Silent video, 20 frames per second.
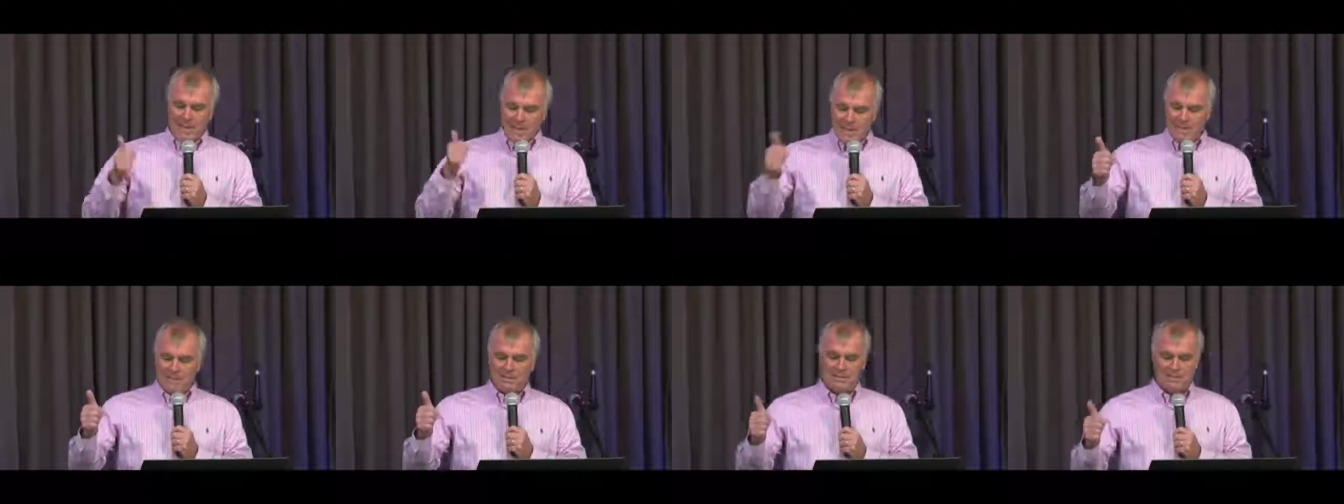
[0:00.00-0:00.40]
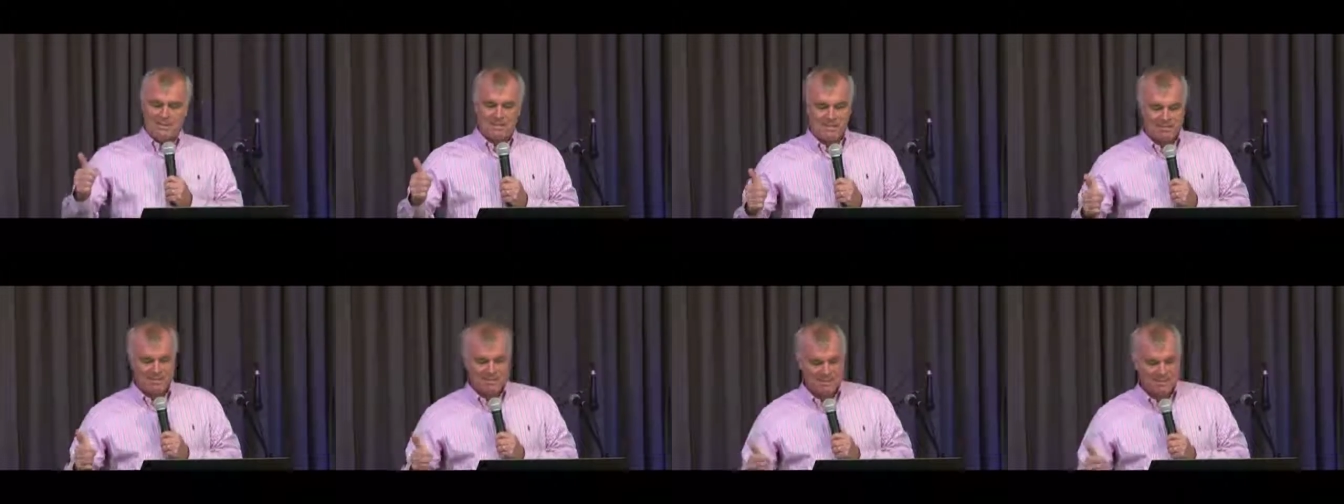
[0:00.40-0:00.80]

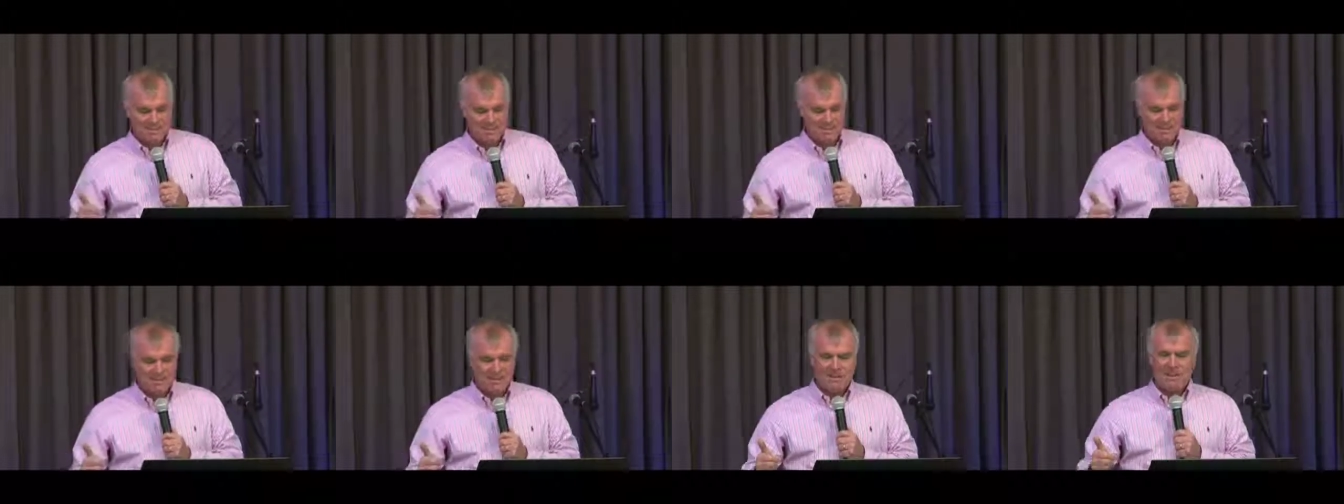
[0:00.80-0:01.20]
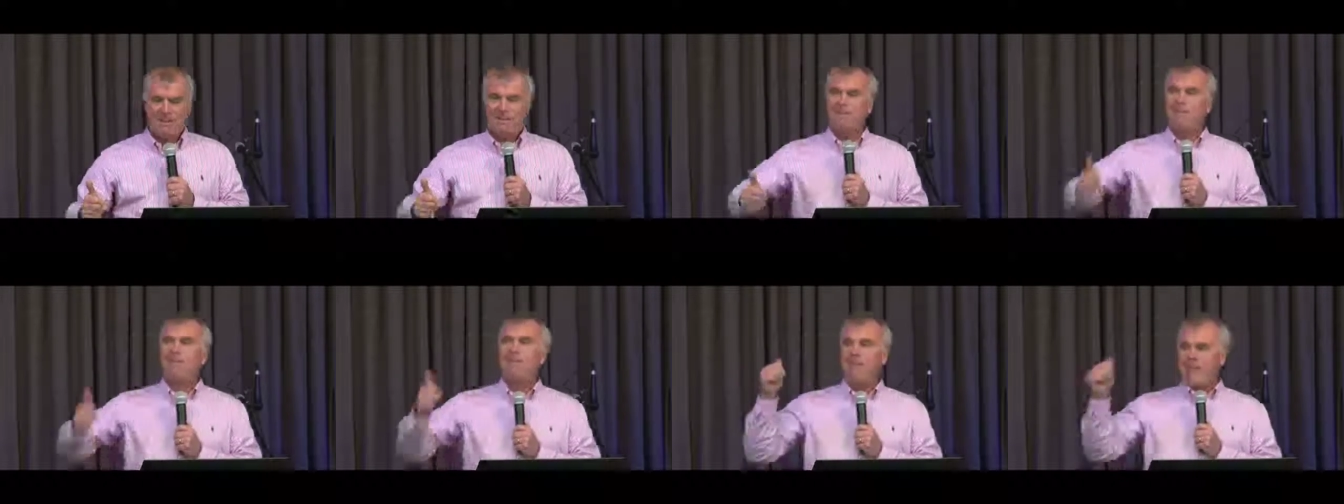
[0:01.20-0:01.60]
eat
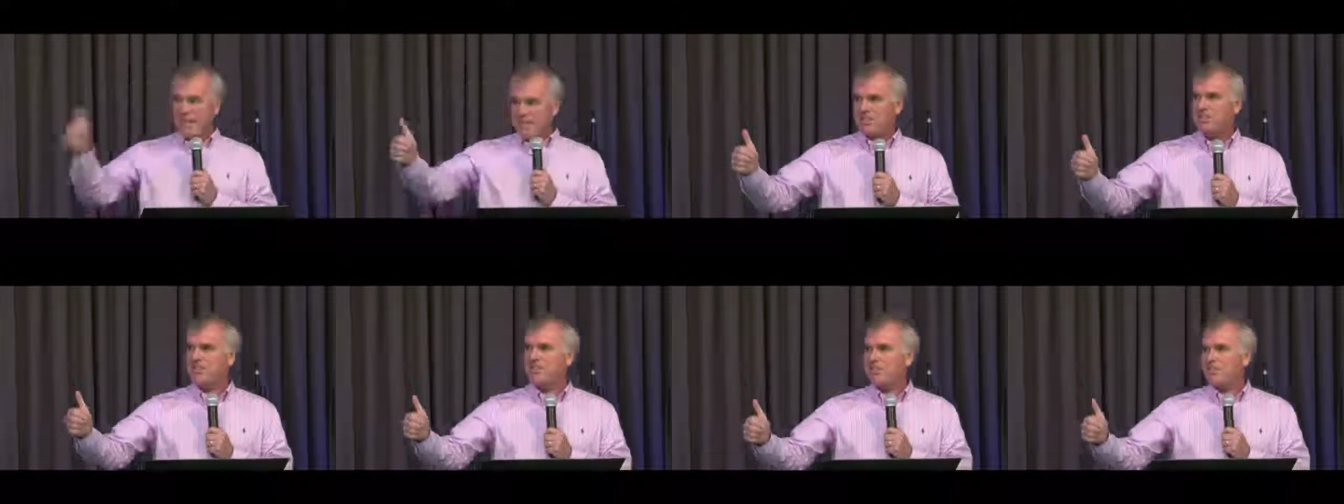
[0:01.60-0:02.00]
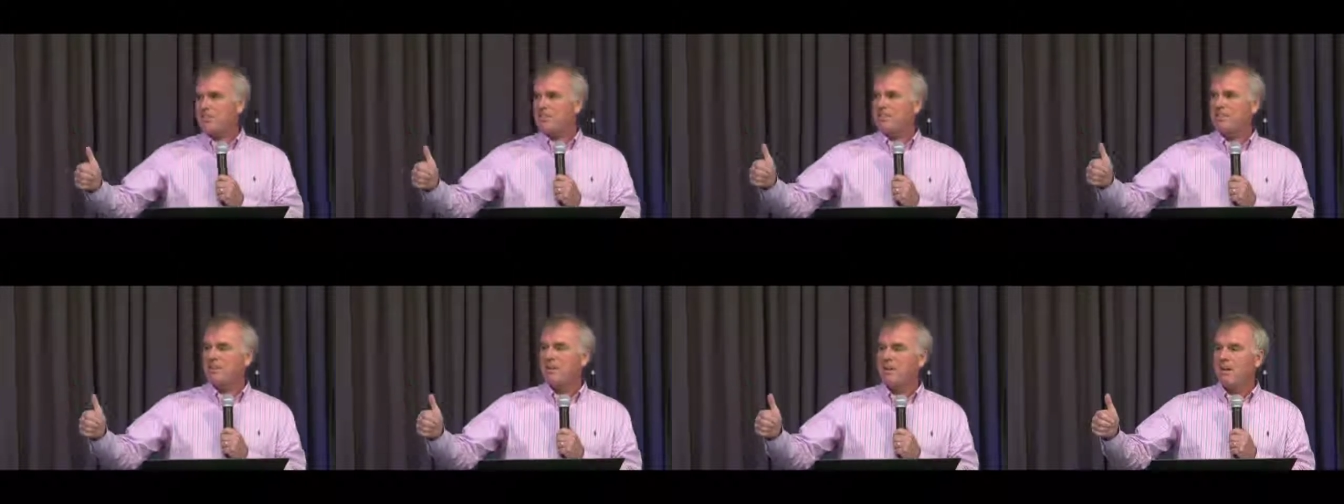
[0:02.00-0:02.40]
the flesh
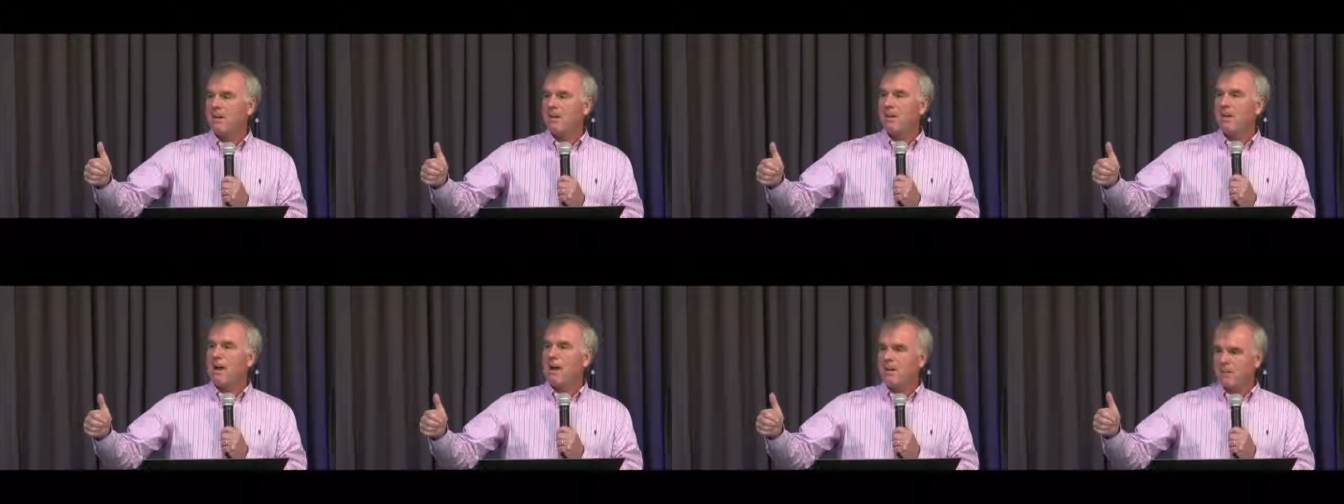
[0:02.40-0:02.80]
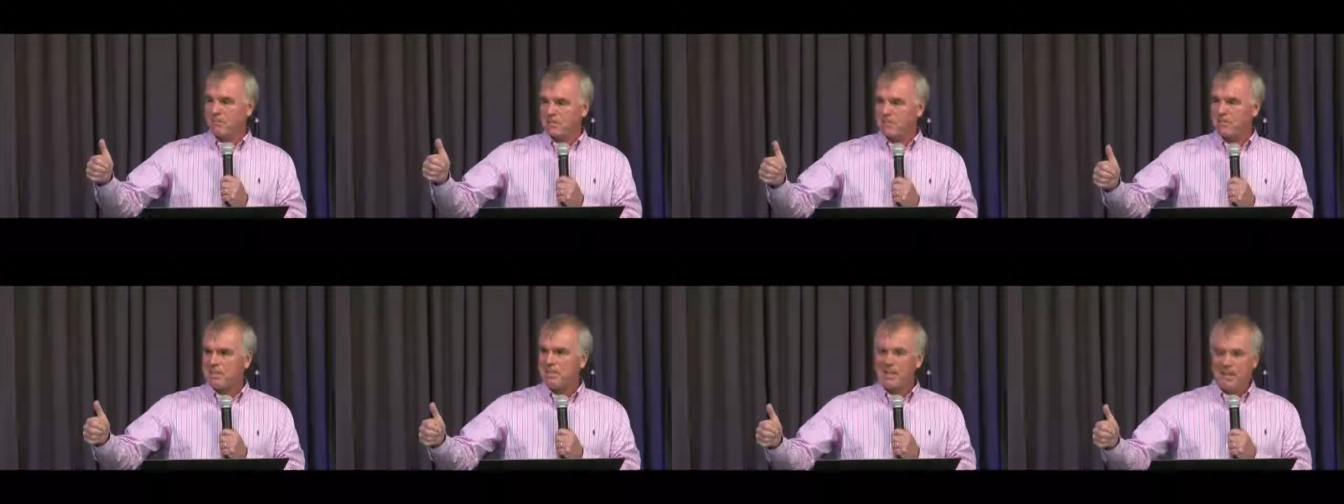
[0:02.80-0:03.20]
of
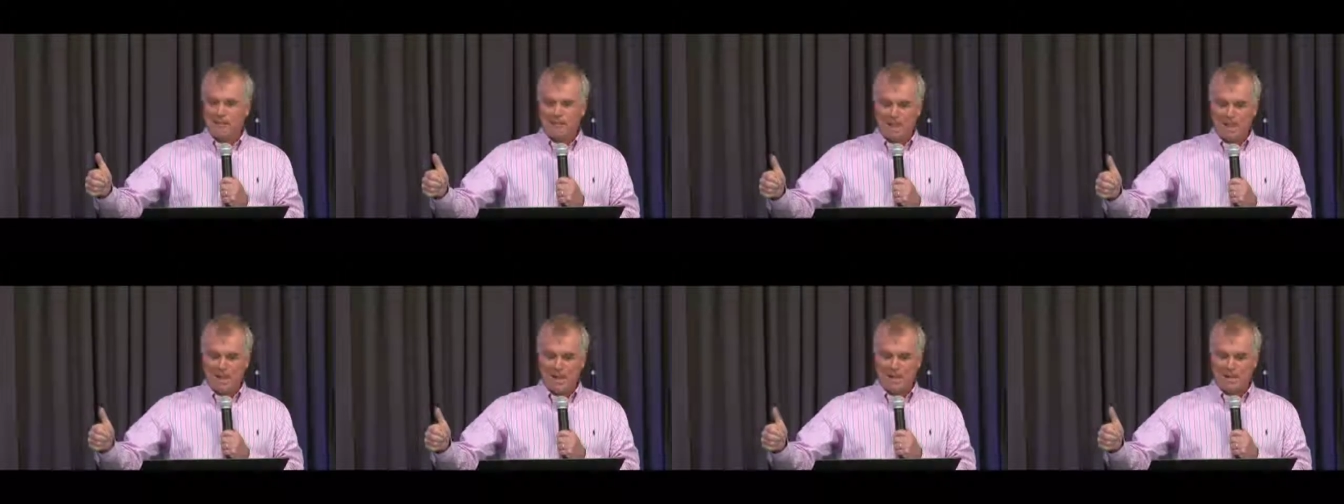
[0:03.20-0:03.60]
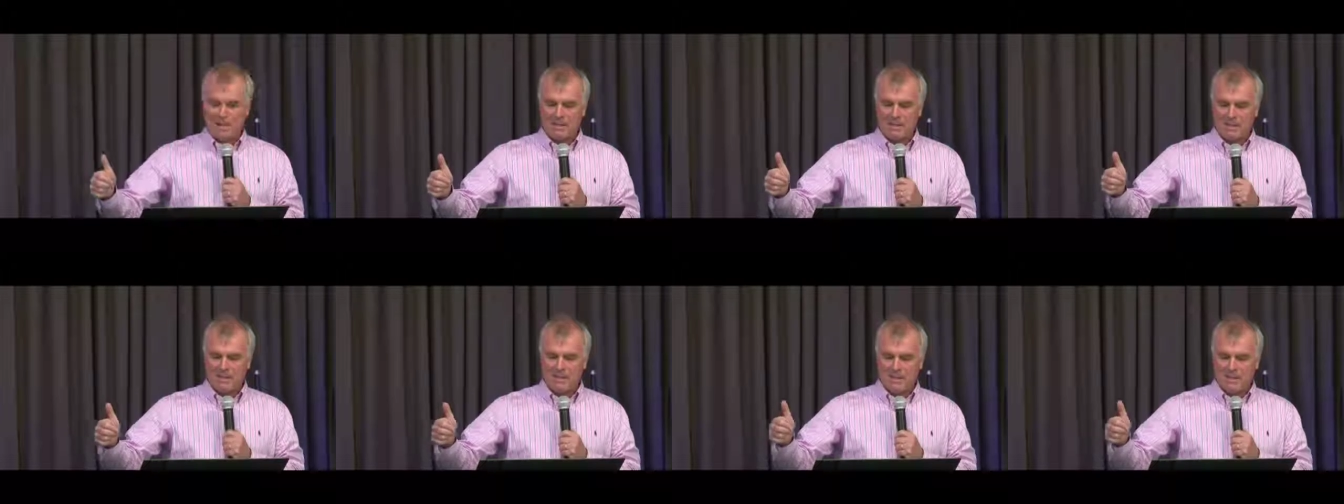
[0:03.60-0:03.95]
the Son of Man,